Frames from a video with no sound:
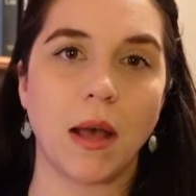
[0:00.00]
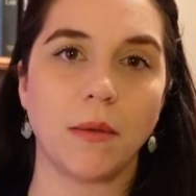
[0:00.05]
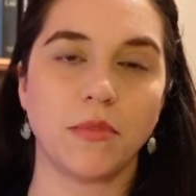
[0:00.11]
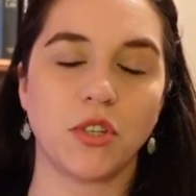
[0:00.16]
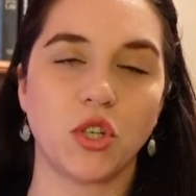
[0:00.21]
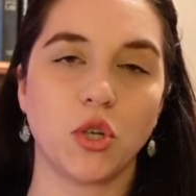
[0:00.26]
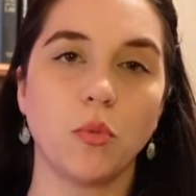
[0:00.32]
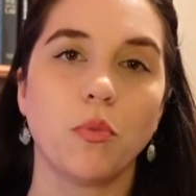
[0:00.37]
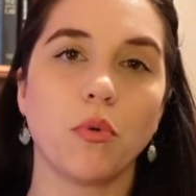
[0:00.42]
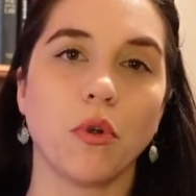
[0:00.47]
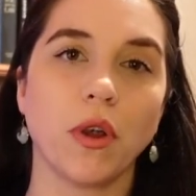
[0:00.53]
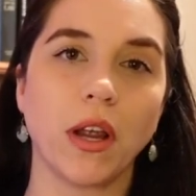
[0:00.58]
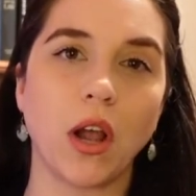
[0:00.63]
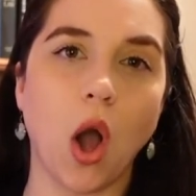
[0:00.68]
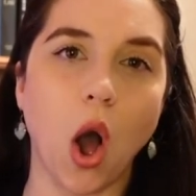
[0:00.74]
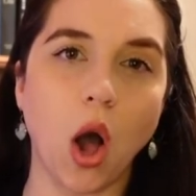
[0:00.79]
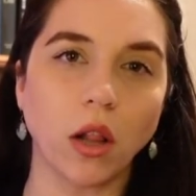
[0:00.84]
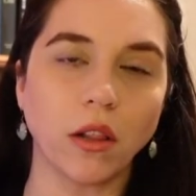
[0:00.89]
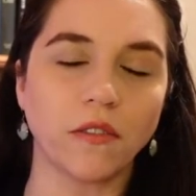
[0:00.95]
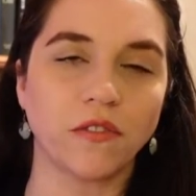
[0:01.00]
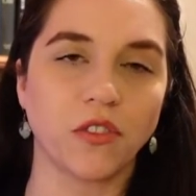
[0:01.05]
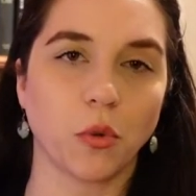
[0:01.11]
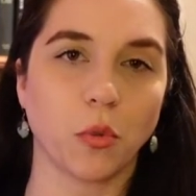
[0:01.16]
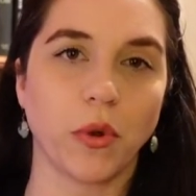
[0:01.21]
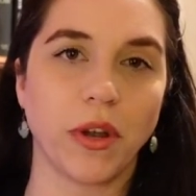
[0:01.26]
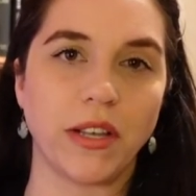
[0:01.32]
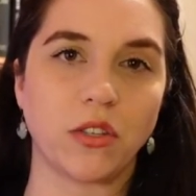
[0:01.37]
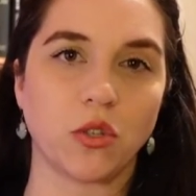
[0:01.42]
to bring all of the
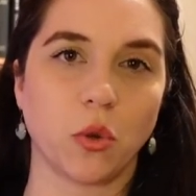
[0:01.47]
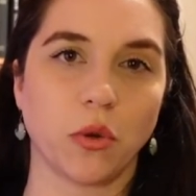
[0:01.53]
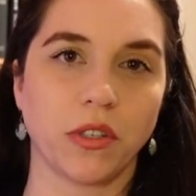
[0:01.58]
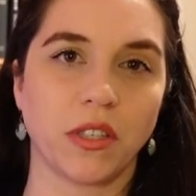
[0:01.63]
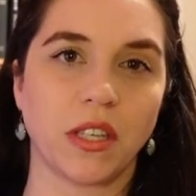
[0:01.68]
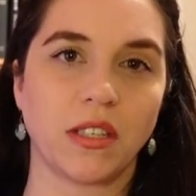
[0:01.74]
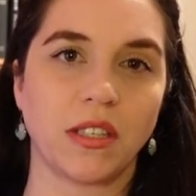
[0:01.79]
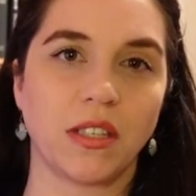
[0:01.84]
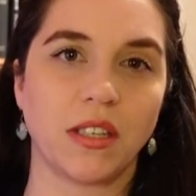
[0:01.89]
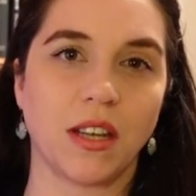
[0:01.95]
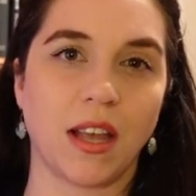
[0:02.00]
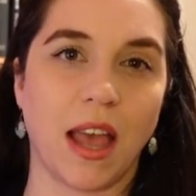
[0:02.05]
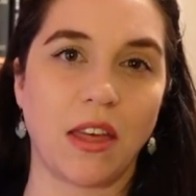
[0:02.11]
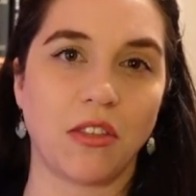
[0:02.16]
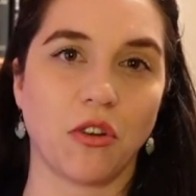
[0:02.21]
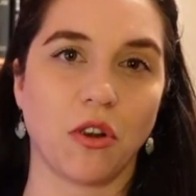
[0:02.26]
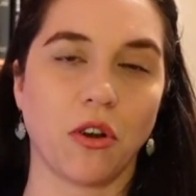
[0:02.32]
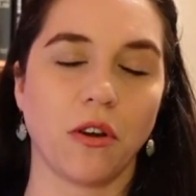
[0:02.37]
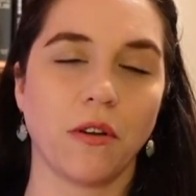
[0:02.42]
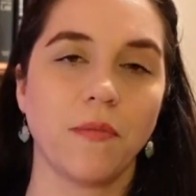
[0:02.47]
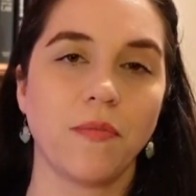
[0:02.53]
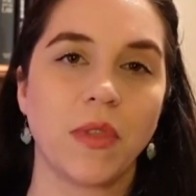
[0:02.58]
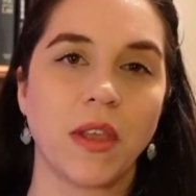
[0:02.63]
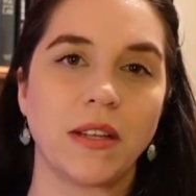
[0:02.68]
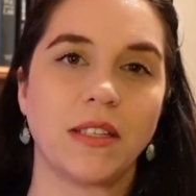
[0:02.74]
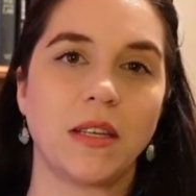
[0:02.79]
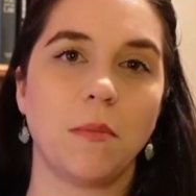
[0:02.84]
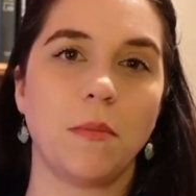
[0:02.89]
resources together
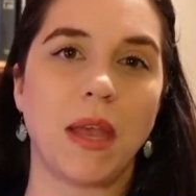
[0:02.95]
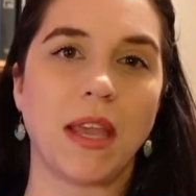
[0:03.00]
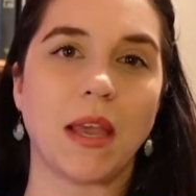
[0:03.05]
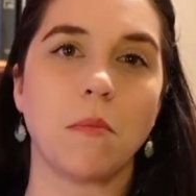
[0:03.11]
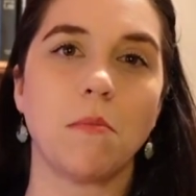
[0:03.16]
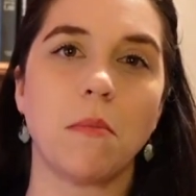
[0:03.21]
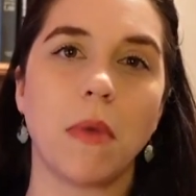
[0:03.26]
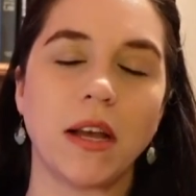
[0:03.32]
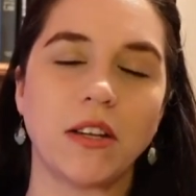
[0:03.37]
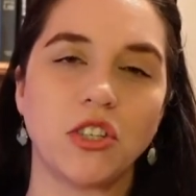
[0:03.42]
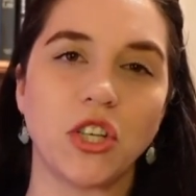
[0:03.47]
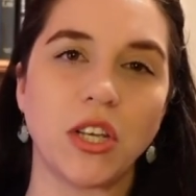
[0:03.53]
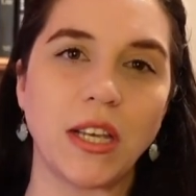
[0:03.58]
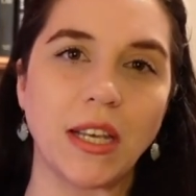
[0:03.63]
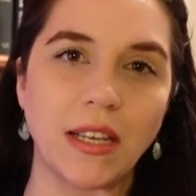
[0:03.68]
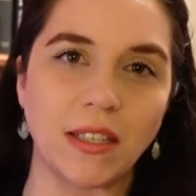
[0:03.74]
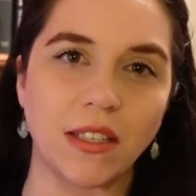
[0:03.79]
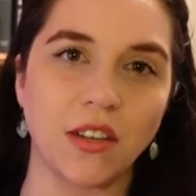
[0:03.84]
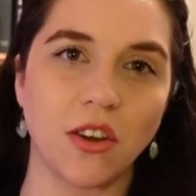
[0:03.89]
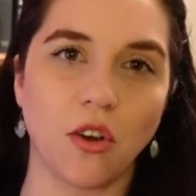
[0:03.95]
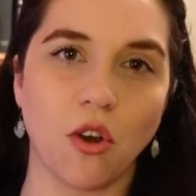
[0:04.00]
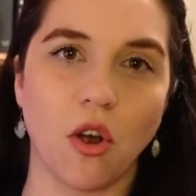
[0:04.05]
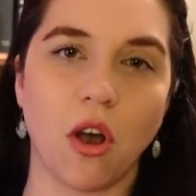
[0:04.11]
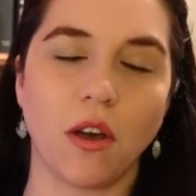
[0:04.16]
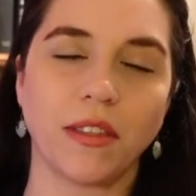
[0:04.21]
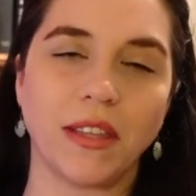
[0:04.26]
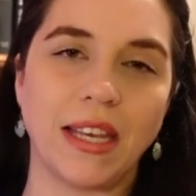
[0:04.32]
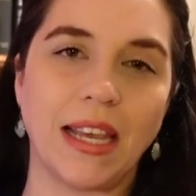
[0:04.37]
to make it much easier
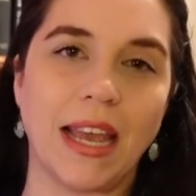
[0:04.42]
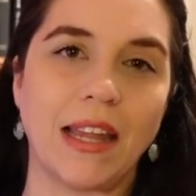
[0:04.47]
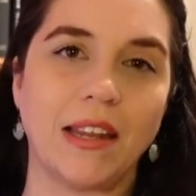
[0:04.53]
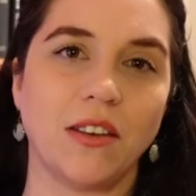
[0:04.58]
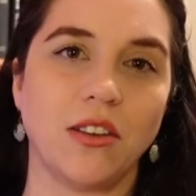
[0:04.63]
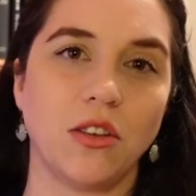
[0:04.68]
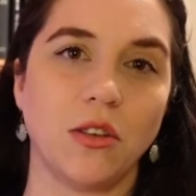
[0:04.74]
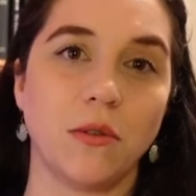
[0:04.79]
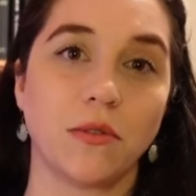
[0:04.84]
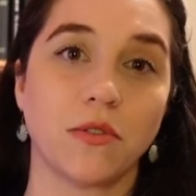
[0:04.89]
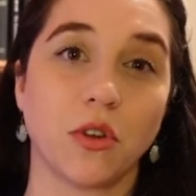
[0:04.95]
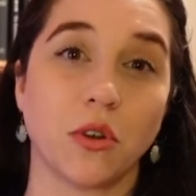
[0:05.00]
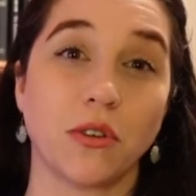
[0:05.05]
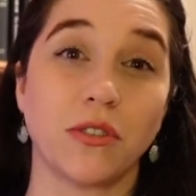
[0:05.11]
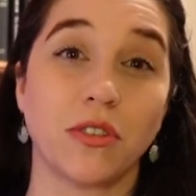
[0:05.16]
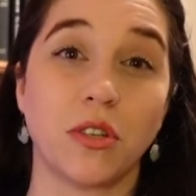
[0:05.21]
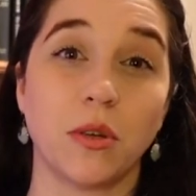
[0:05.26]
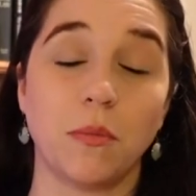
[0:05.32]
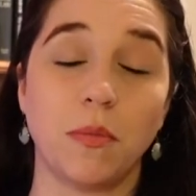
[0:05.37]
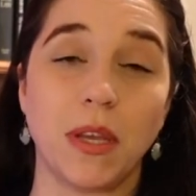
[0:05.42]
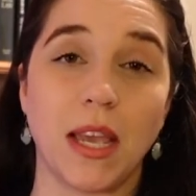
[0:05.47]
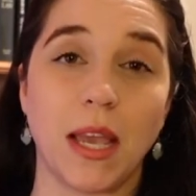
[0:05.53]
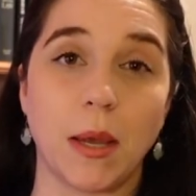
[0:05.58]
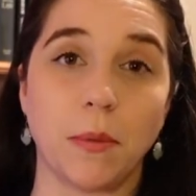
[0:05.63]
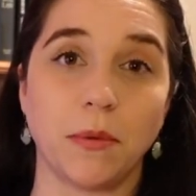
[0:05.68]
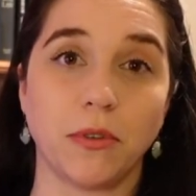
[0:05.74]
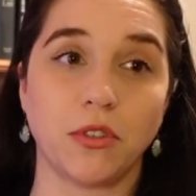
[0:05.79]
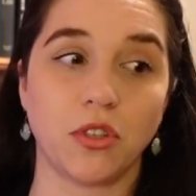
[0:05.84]
on the end user to be
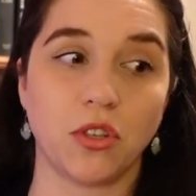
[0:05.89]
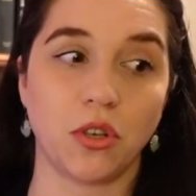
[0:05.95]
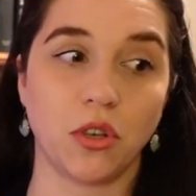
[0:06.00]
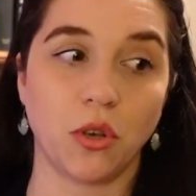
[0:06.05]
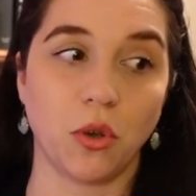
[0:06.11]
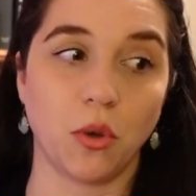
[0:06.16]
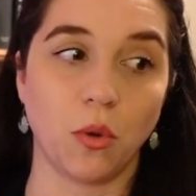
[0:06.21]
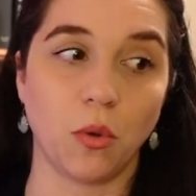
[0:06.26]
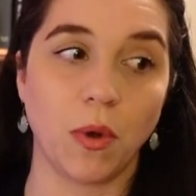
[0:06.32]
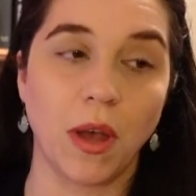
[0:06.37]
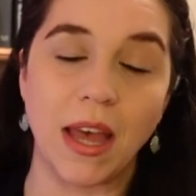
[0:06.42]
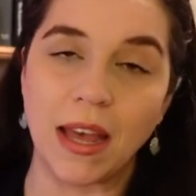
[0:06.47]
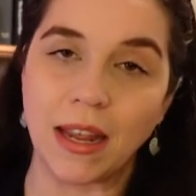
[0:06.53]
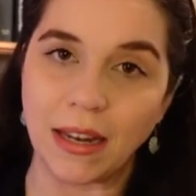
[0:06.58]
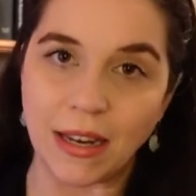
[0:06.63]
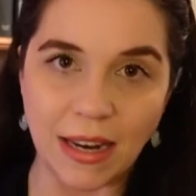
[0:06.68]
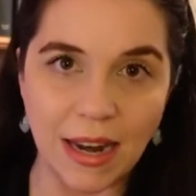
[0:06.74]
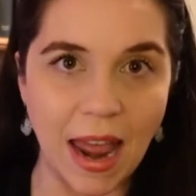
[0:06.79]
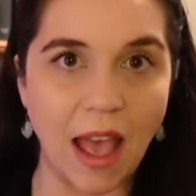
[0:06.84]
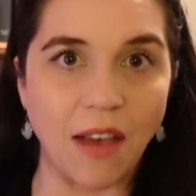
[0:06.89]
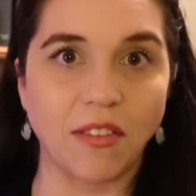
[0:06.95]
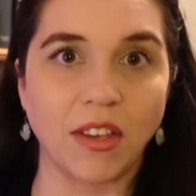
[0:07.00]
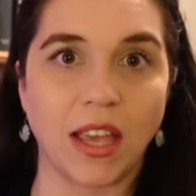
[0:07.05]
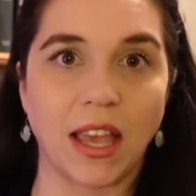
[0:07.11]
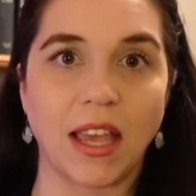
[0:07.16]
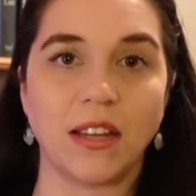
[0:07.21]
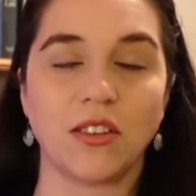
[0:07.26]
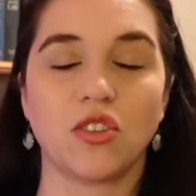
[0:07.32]
able to
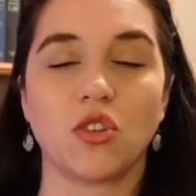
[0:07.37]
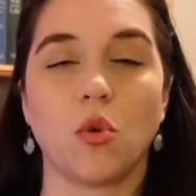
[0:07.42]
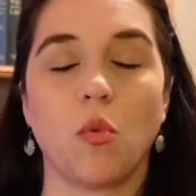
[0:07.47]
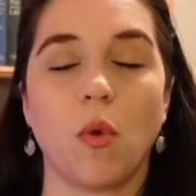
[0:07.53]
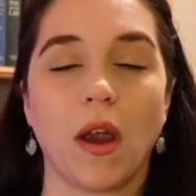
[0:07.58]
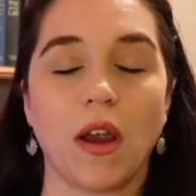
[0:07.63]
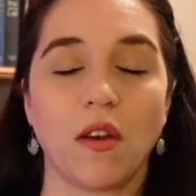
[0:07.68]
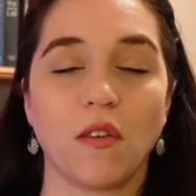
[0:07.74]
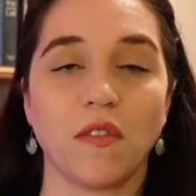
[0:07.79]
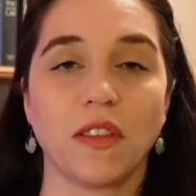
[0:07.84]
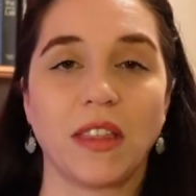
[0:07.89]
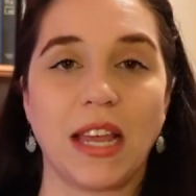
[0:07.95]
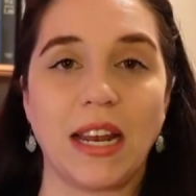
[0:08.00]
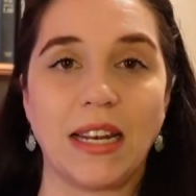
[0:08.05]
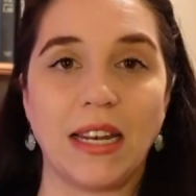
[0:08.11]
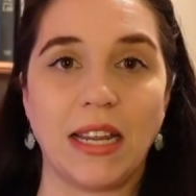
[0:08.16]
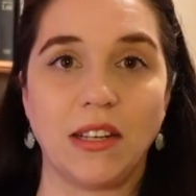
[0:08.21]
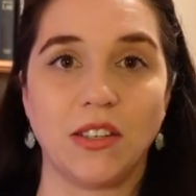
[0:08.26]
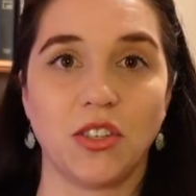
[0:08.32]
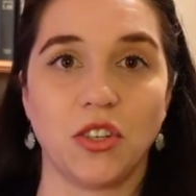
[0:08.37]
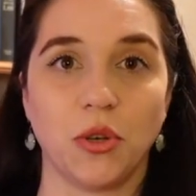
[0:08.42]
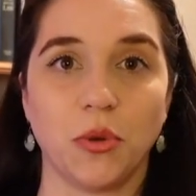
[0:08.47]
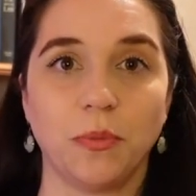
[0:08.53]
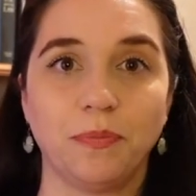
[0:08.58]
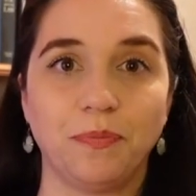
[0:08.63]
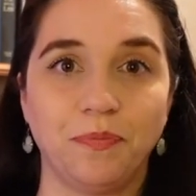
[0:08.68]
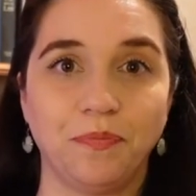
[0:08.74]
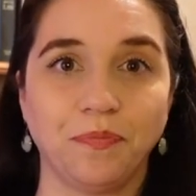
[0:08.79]
navigate to wherever they need to.